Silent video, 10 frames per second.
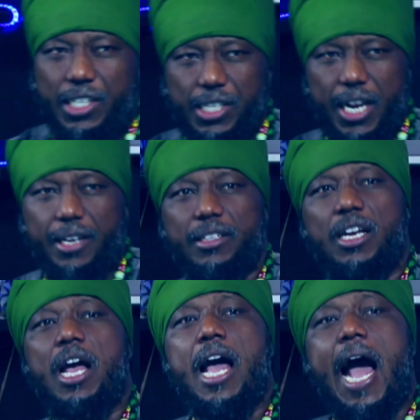say?
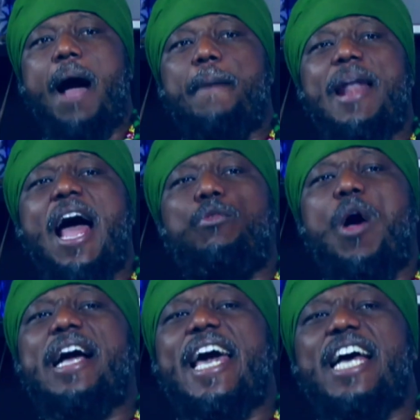
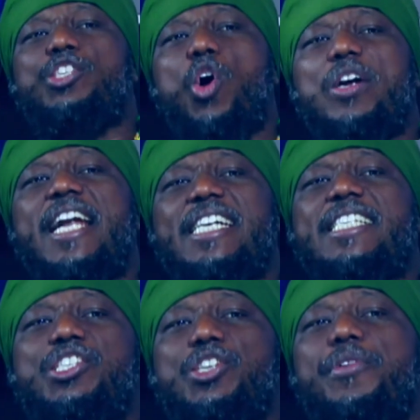Ablakwa gets
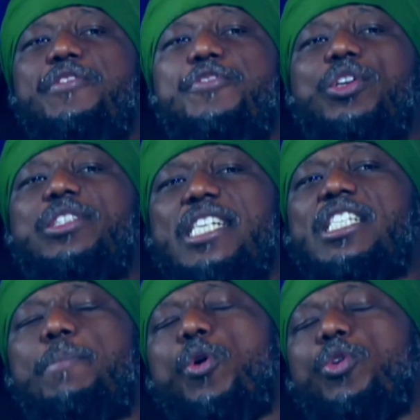unnecessary Volta
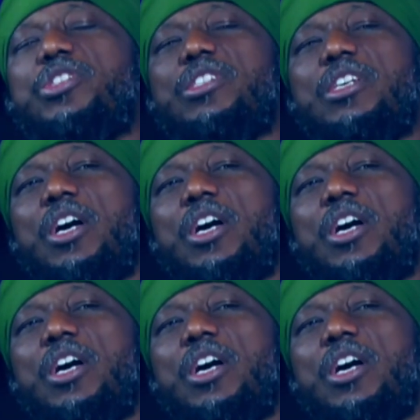support.